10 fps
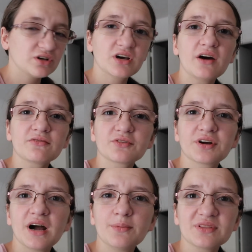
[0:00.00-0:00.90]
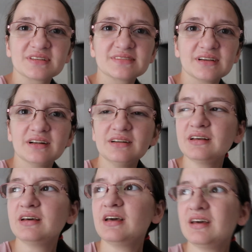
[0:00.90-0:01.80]
covering up the
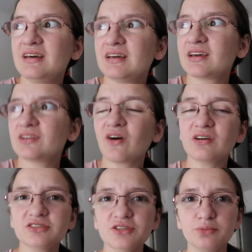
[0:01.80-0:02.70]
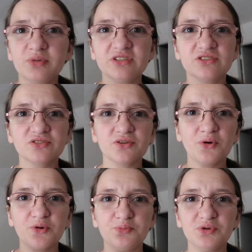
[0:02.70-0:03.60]
sun can also be
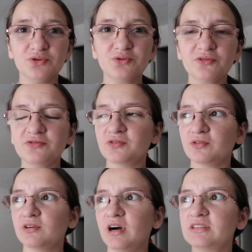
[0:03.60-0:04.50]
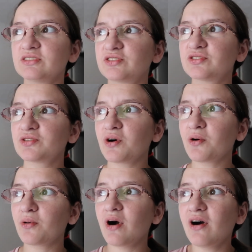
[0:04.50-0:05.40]
so beautiful and
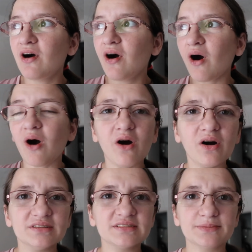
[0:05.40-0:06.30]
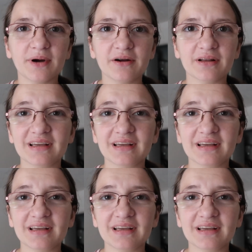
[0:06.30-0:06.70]
so awe-inspiring.